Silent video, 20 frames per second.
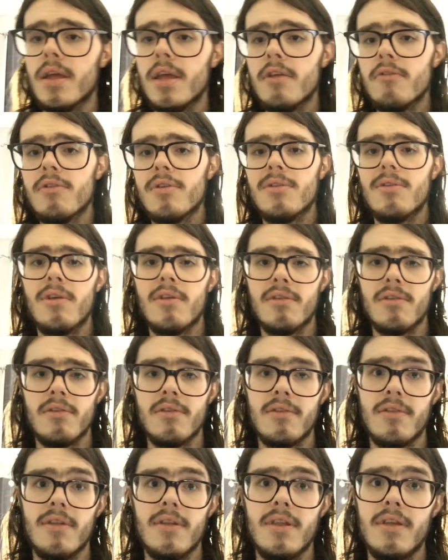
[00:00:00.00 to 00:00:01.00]
He
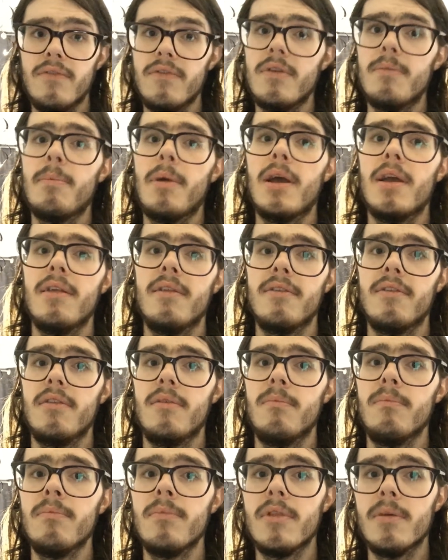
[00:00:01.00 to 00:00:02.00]
realizes that if he pays
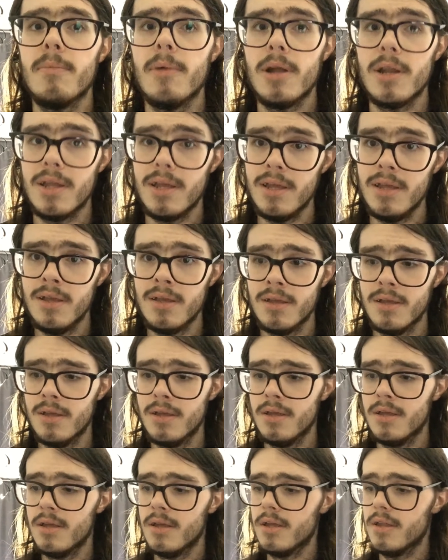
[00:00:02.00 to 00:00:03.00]
them the money,
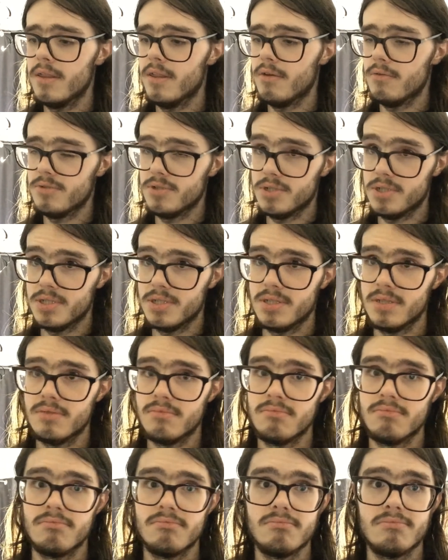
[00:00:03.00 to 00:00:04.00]
they'll just
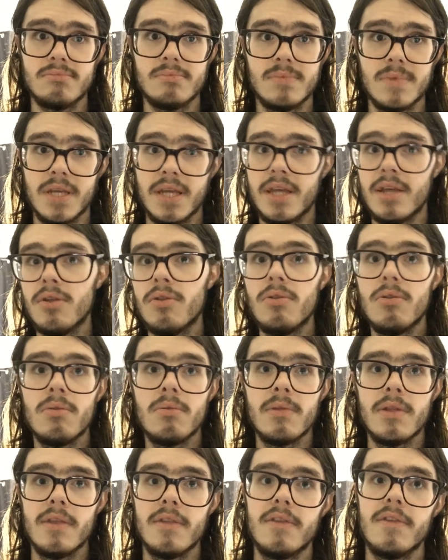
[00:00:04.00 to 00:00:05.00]
kill
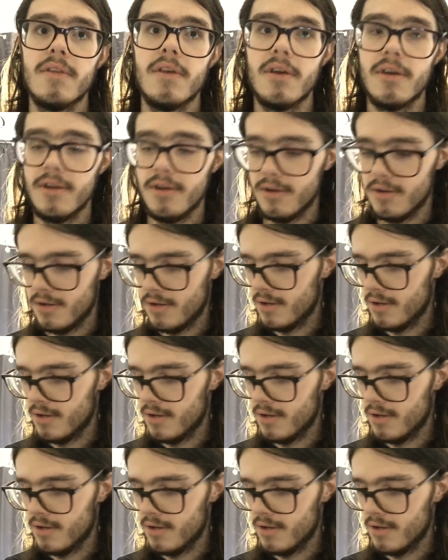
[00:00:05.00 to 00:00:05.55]
his son.